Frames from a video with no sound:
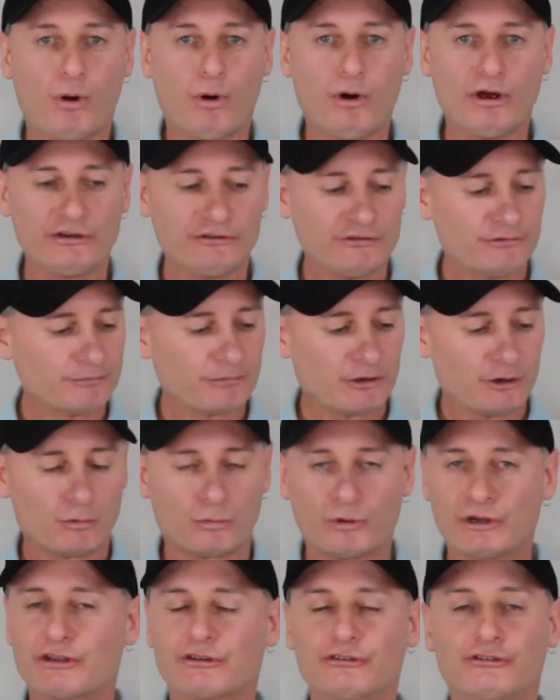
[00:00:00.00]
point
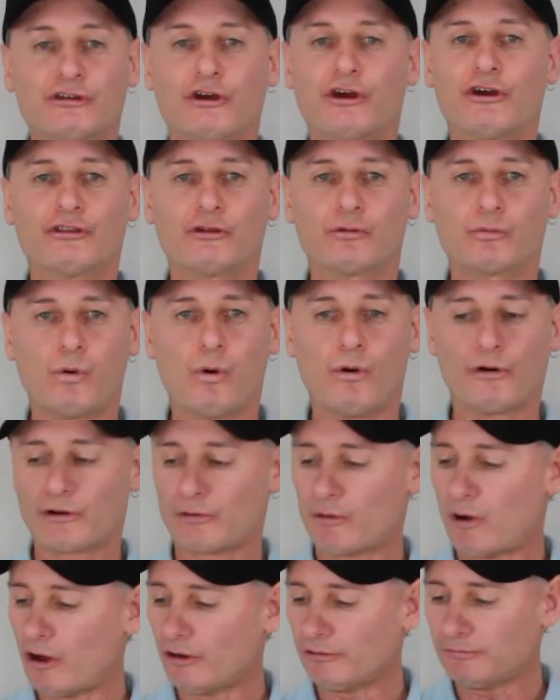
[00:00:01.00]
we can turn the
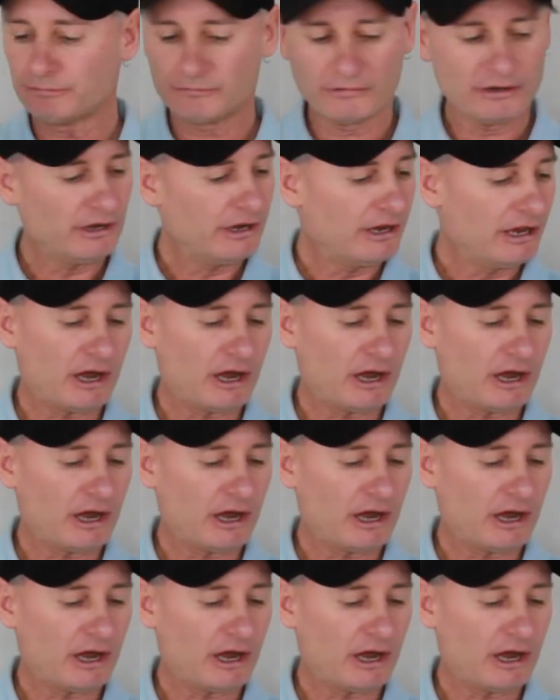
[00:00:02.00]
water on